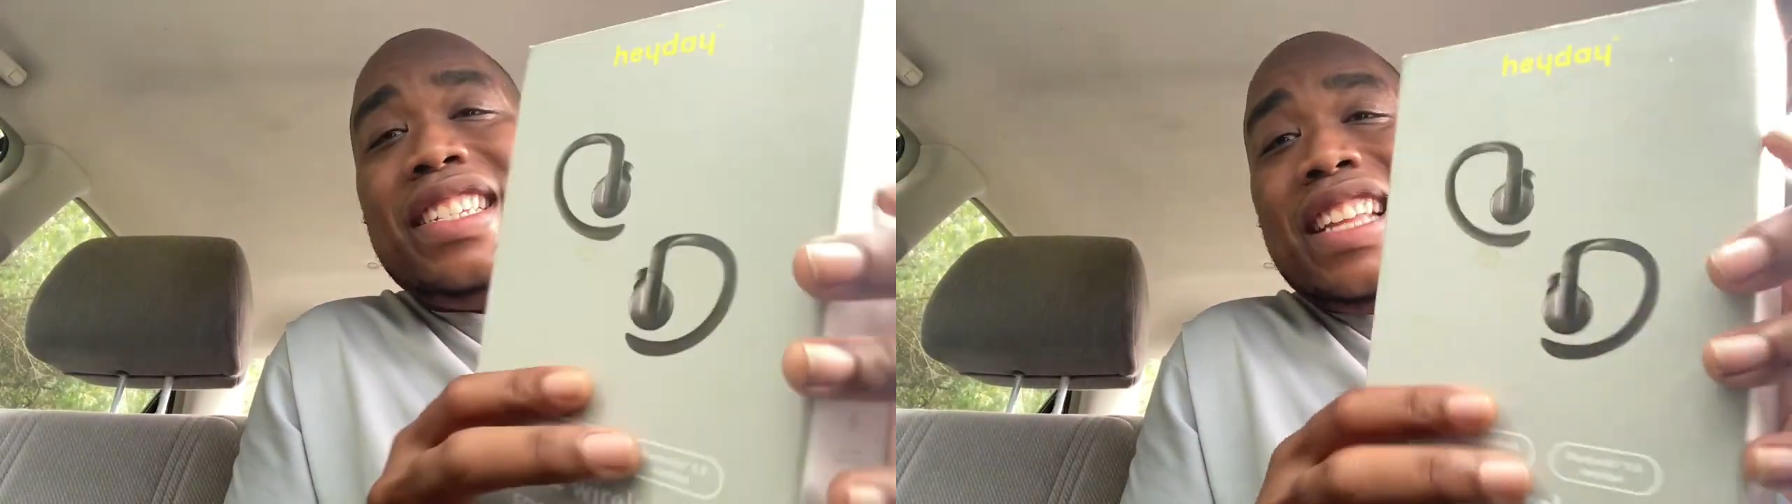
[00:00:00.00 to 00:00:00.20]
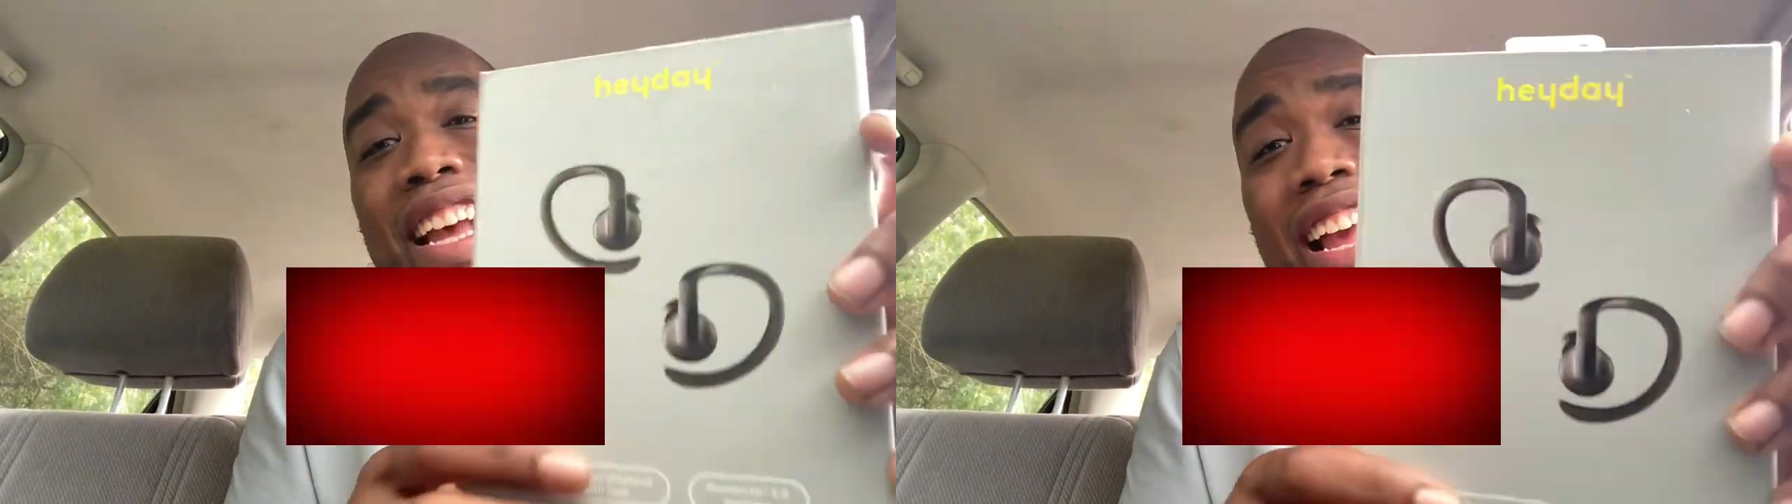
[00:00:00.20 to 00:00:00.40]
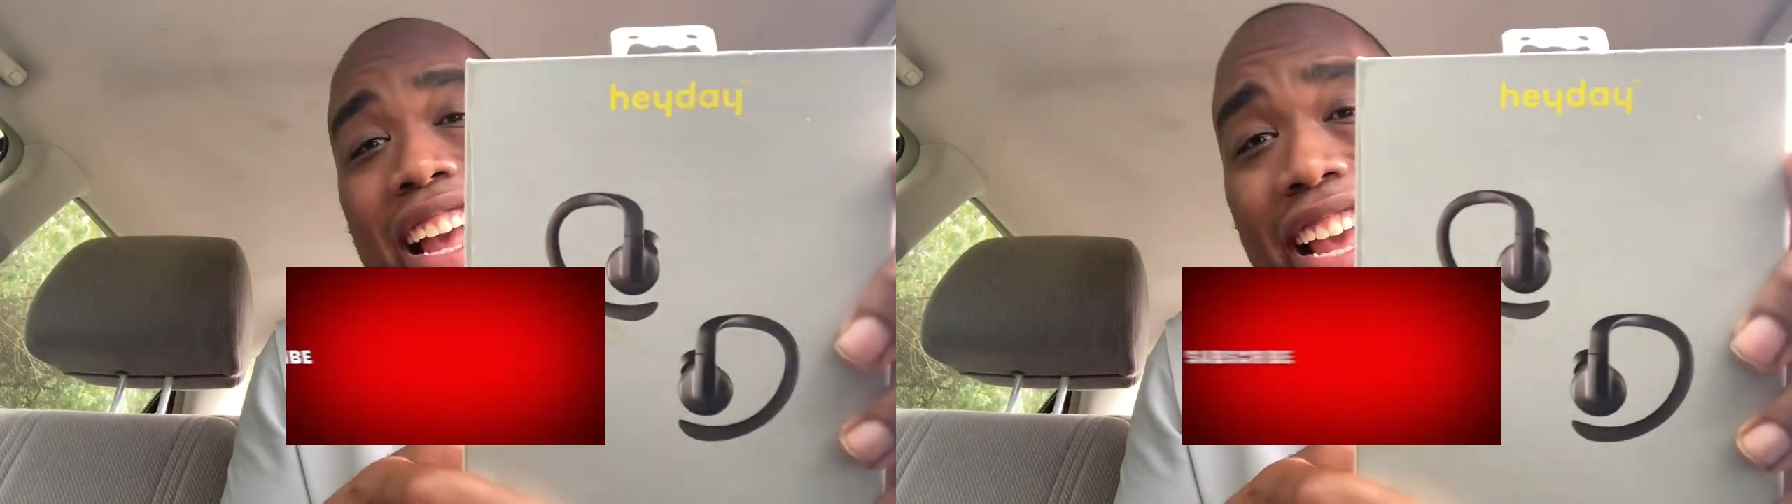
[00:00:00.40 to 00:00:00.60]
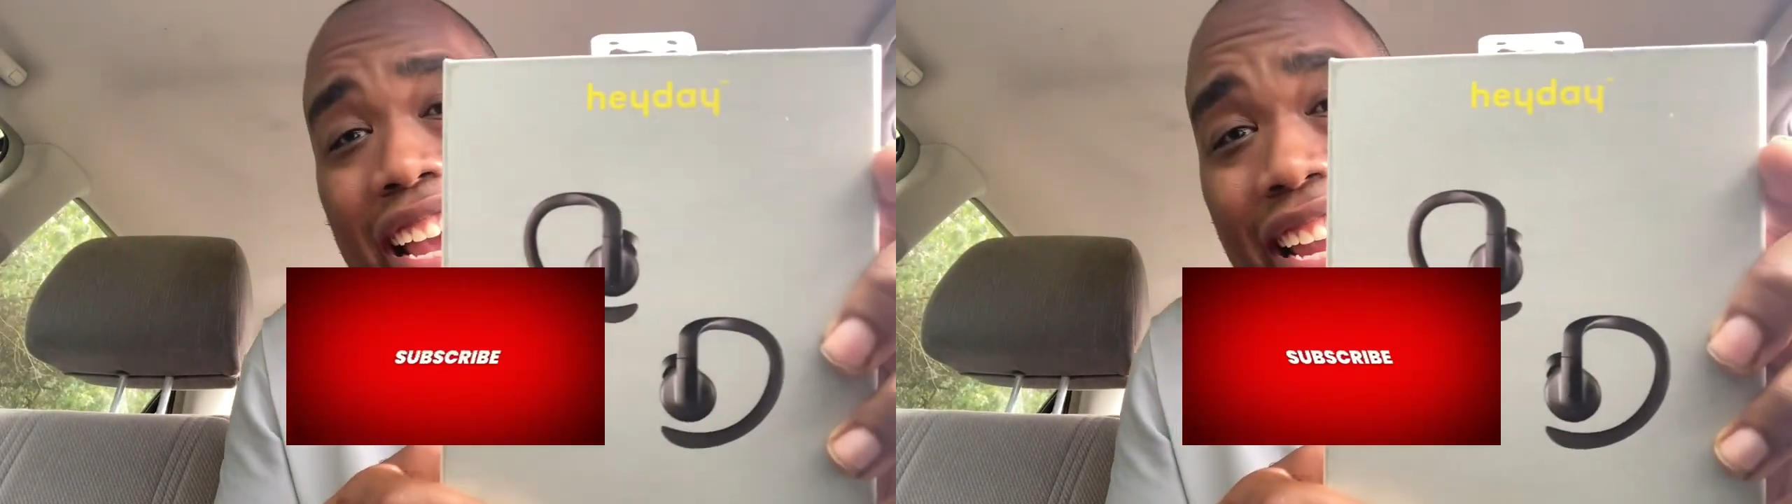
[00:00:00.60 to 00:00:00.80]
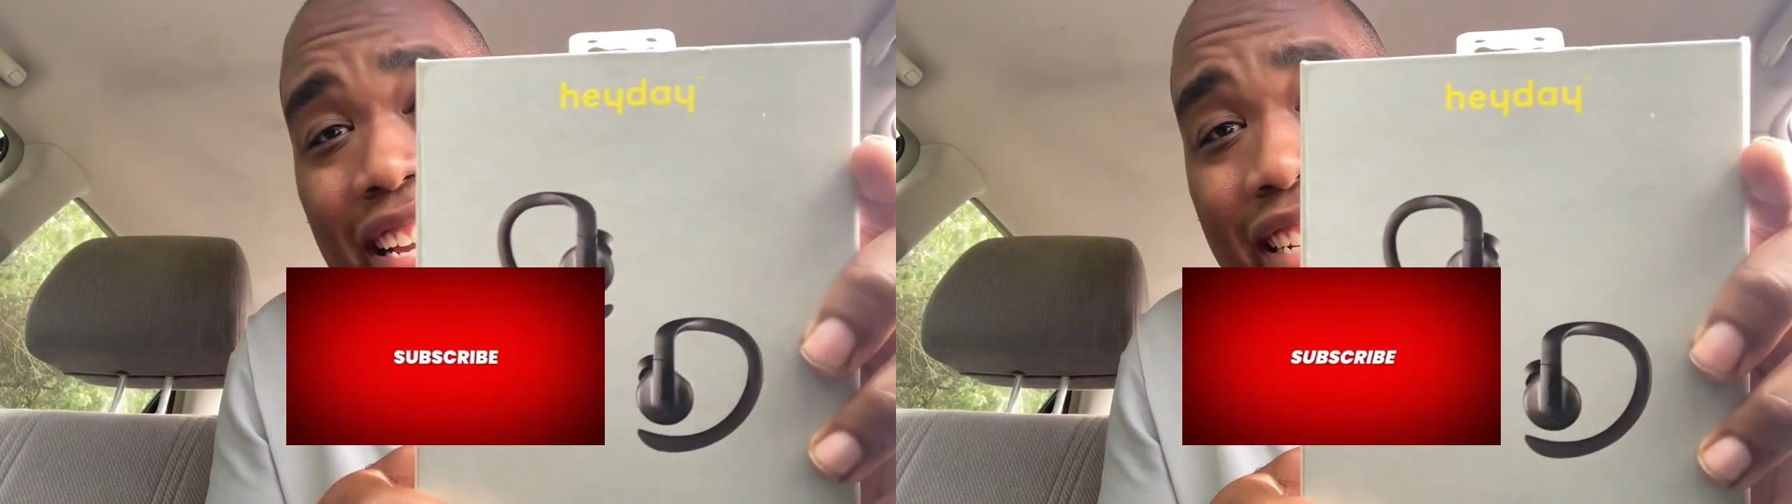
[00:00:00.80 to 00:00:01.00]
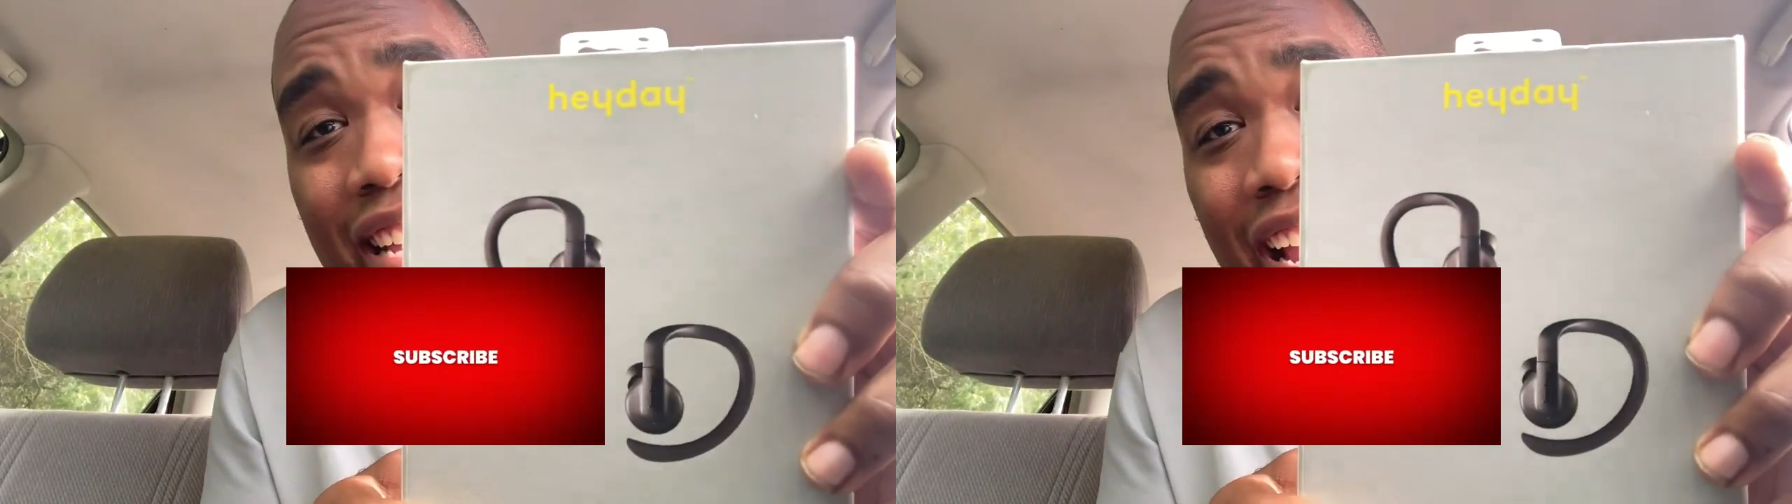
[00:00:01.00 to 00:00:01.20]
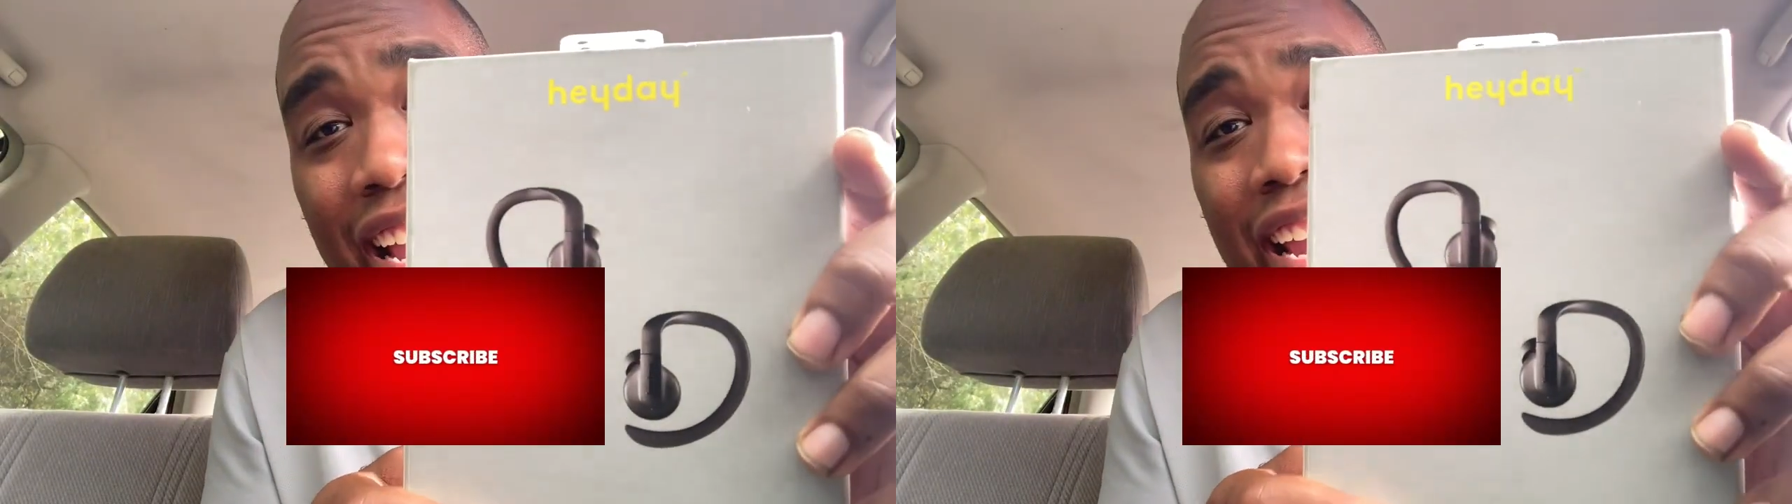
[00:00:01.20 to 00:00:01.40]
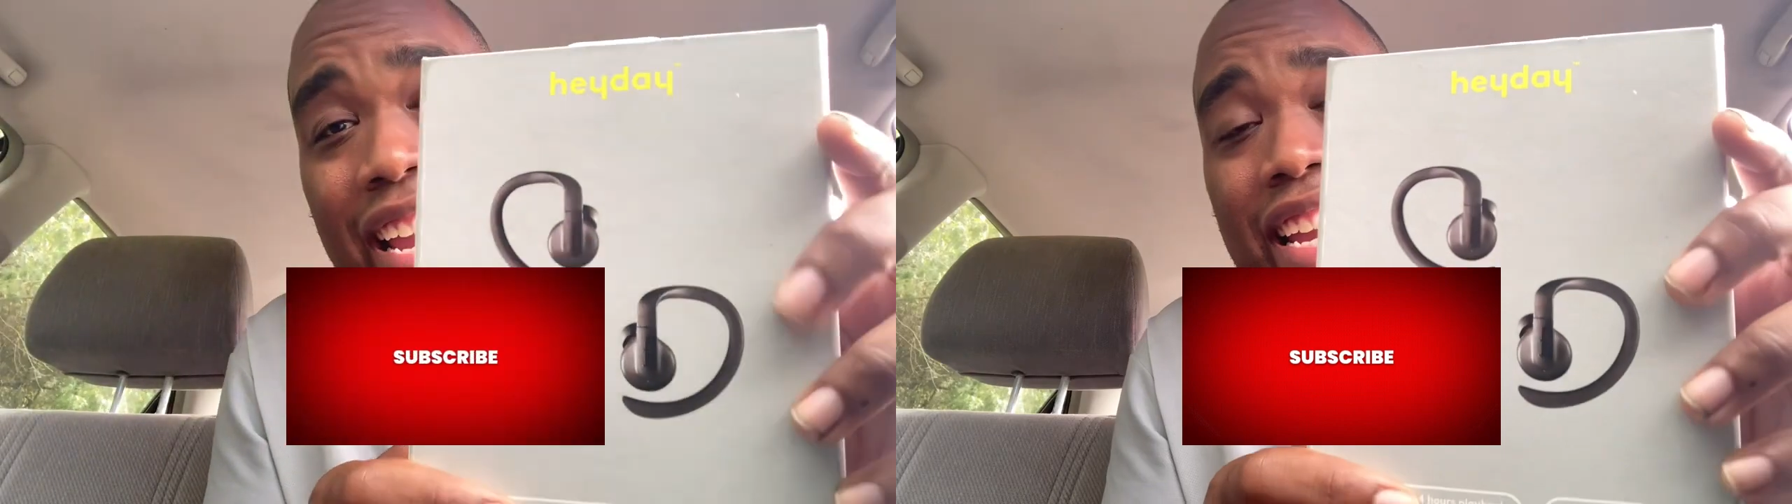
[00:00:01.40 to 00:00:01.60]
the
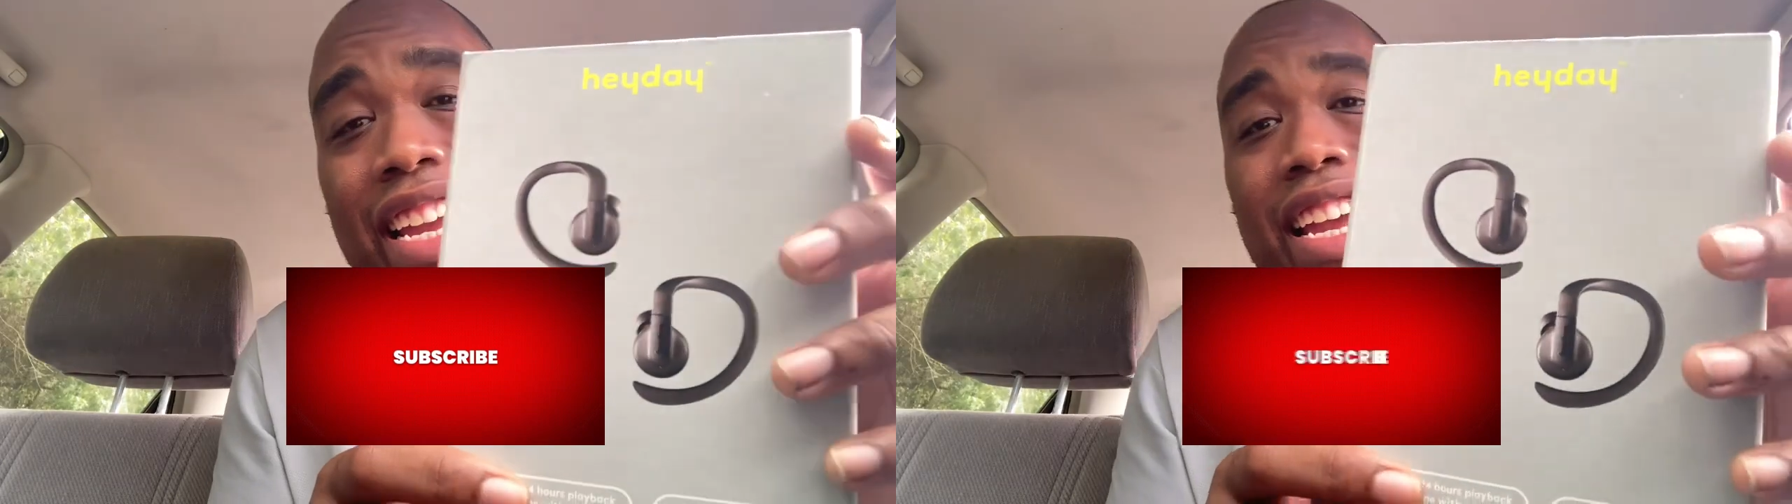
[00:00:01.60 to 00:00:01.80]
Heyday